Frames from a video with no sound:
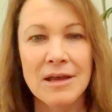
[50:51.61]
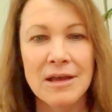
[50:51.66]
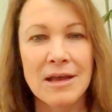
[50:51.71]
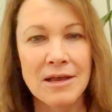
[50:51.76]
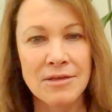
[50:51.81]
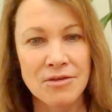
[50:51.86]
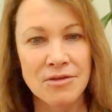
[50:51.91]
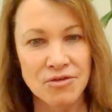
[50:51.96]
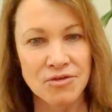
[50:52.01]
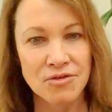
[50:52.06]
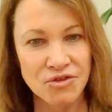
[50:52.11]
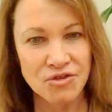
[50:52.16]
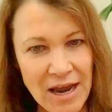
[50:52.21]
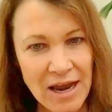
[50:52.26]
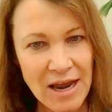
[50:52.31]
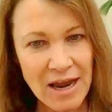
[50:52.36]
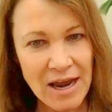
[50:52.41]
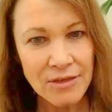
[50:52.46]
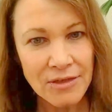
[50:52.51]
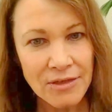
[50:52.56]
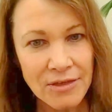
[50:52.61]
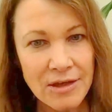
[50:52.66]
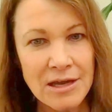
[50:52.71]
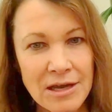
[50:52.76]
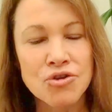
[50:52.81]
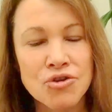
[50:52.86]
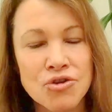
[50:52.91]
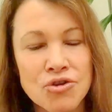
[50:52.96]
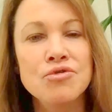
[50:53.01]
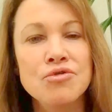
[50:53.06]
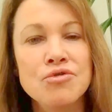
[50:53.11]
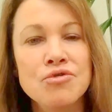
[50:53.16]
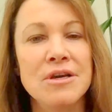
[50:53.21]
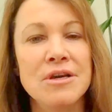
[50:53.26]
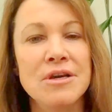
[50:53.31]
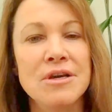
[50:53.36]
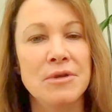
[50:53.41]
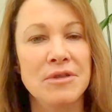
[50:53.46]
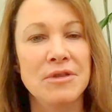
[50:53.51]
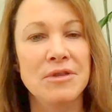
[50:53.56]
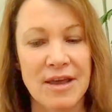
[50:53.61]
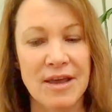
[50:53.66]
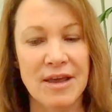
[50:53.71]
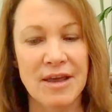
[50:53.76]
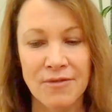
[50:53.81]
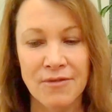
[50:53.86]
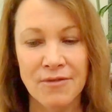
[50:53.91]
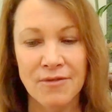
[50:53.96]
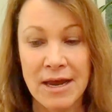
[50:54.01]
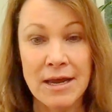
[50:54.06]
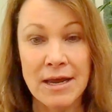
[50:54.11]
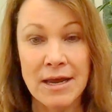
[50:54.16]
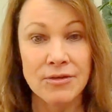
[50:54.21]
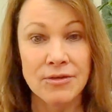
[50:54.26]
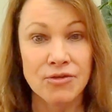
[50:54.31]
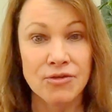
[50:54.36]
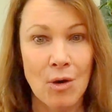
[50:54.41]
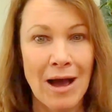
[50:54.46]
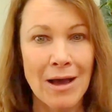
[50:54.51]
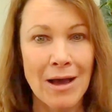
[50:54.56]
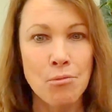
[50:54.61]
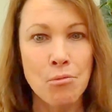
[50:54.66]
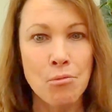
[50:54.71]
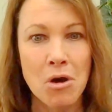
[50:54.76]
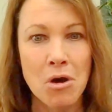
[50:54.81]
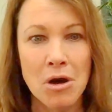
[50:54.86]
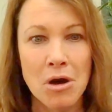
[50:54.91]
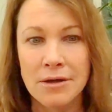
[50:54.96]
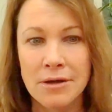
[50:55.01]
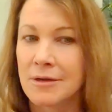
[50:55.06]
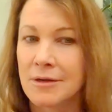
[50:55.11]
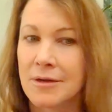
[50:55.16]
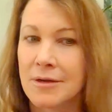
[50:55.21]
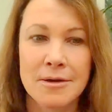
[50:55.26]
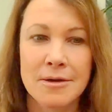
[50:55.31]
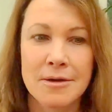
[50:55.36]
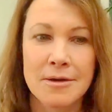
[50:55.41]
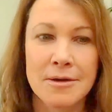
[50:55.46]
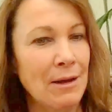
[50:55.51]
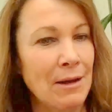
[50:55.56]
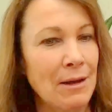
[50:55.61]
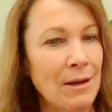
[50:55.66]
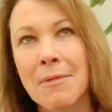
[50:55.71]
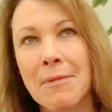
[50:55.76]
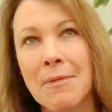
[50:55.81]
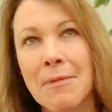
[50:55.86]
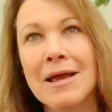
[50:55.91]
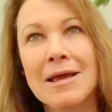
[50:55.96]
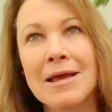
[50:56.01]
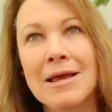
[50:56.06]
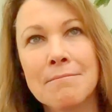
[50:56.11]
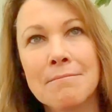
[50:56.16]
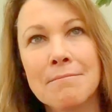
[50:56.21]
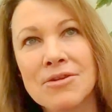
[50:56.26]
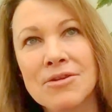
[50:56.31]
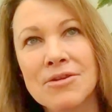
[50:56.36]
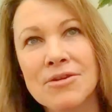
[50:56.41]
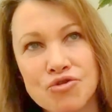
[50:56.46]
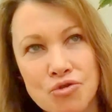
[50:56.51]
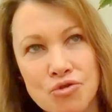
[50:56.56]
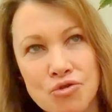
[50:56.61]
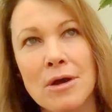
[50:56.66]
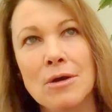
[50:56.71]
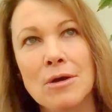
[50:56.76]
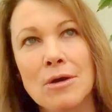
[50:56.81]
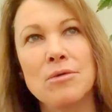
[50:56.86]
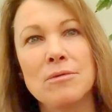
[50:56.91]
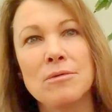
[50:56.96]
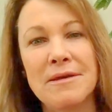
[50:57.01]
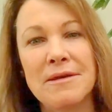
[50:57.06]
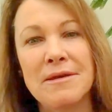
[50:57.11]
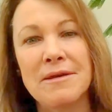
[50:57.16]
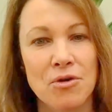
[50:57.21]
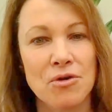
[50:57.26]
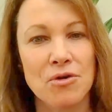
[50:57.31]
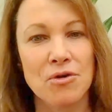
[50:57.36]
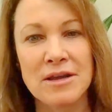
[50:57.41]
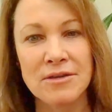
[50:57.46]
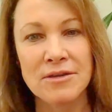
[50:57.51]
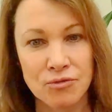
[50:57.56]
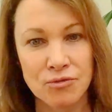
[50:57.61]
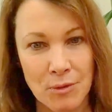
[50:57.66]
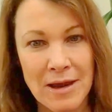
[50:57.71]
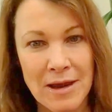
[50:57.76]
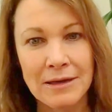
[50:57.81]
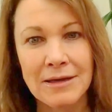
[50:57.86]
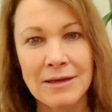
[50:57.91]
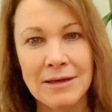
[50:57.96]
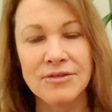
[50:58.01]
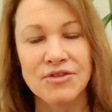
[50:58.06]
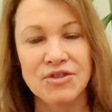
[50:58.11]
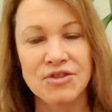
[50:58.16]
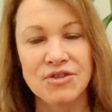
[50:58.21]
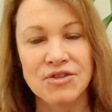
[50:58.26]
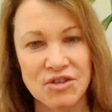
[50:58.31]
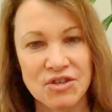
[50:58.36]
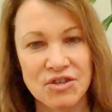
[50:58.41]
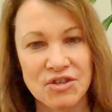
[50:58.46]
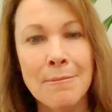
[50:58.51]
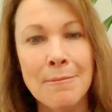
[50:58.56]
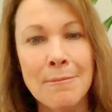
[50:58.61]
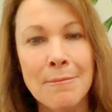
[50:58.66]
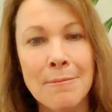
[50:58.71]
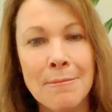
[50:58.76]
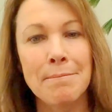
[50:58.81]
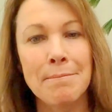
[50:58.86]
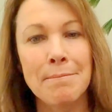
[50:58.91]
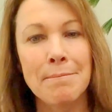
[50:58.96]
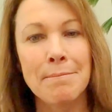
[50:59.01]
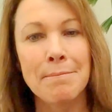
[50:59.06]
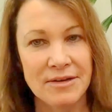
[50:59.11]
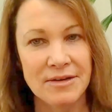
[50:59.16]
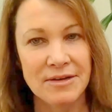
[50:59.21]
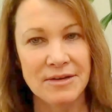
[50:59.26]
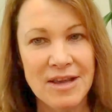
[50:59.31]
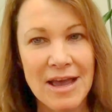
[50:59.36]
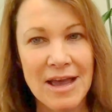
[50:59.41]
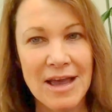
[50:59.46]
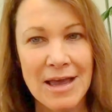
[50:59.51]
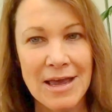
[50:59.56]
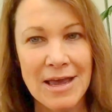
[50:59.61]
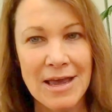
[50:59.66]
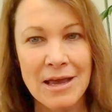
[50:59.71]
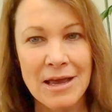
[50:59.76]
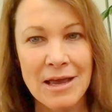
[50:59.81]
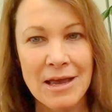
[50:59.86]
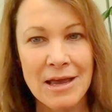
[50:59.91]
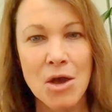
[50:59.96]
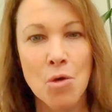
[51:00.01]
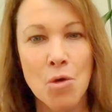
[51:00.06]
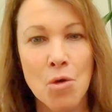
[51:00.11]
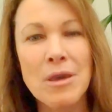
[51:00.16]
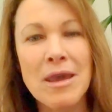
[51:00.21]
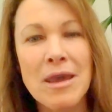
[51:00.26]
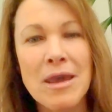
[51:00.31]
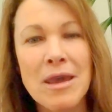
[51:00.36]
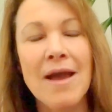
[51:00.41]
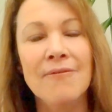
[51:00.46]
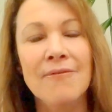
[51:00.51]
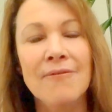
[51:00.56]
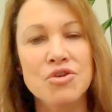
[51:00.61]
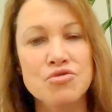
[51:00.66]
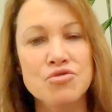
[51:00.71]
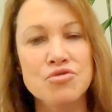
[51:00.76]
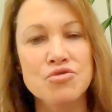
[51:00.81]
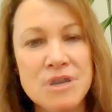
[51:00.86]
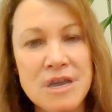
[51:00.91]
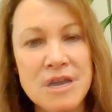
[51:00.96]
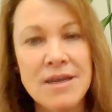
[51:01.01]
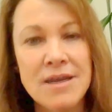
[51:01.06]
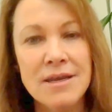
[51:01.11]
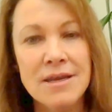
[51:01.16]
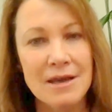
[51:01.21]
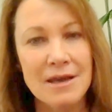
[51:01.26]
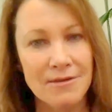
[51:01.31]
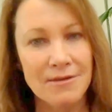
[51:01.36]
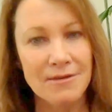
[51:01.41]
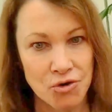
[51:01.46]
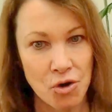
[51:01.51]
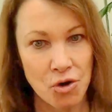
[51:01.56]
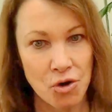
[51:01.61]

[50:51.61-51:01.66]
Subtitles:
and there's death, and you deal with this every day. So my joy would be for Israelis to step up and to say, we have a unique gift to